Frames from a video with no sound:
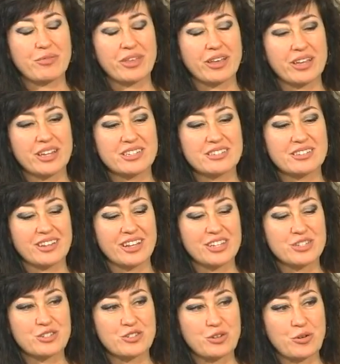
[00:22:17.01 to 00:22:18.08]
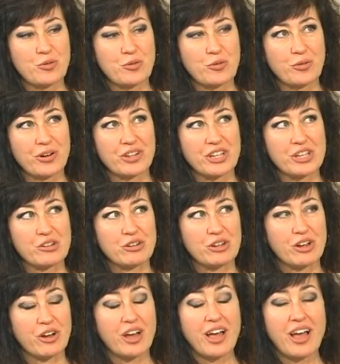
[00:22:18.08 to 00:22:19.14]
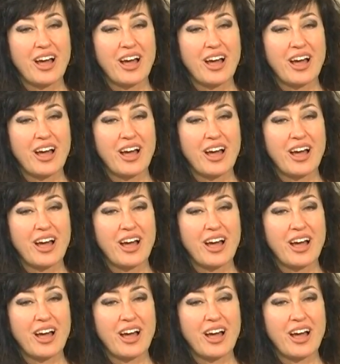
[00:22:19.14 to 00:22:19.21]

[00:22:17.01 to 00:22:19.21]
thinking it's so weird that you do.